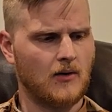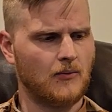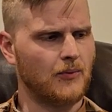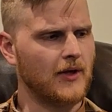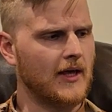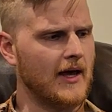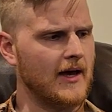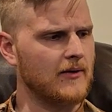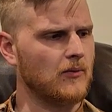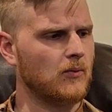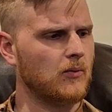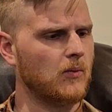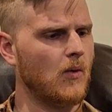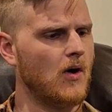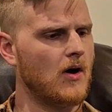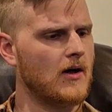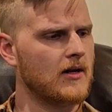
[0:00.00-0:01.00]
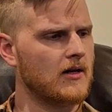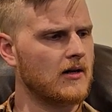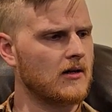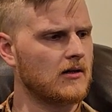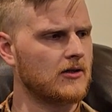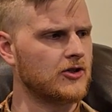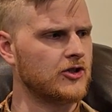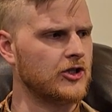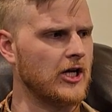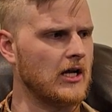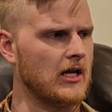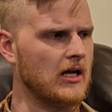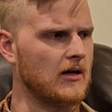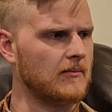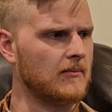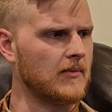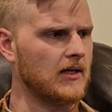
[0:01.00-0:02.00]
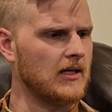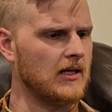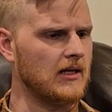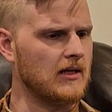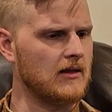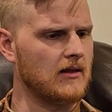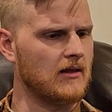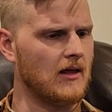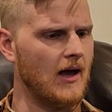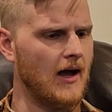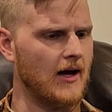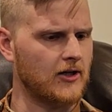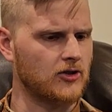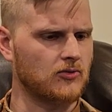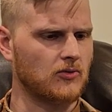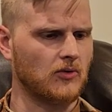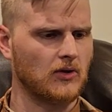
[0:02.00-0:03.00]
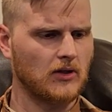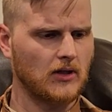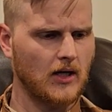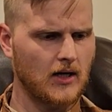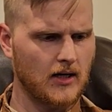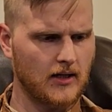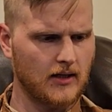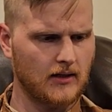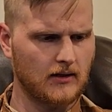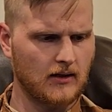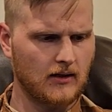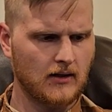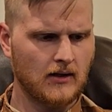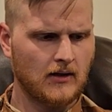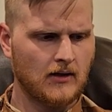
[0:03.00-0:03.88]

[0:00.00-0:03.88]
We had 1 jam in the actual gun,